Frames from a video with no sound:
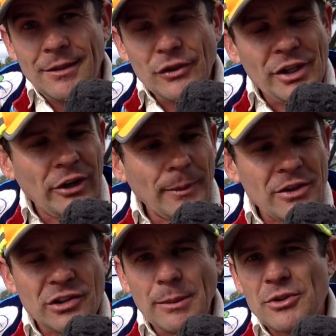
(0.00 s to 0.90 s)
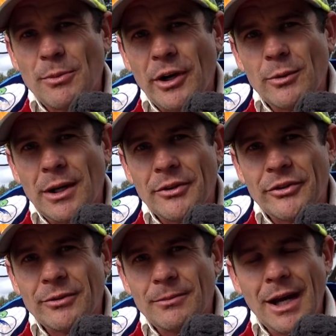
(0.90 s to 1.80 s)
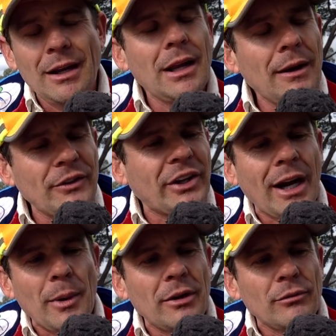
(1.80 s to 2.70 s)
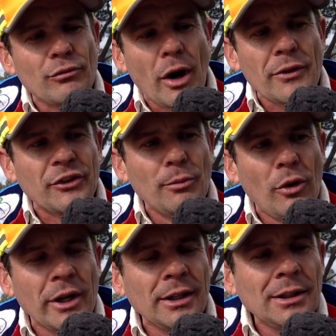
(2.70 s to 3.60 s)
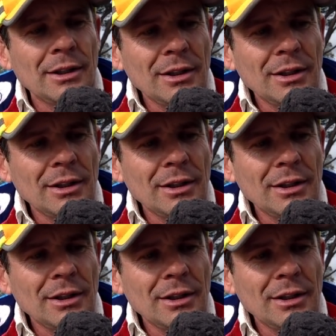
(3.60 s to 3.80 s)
You need as much sleep as your body wants. I love it. Today I went riding this morning.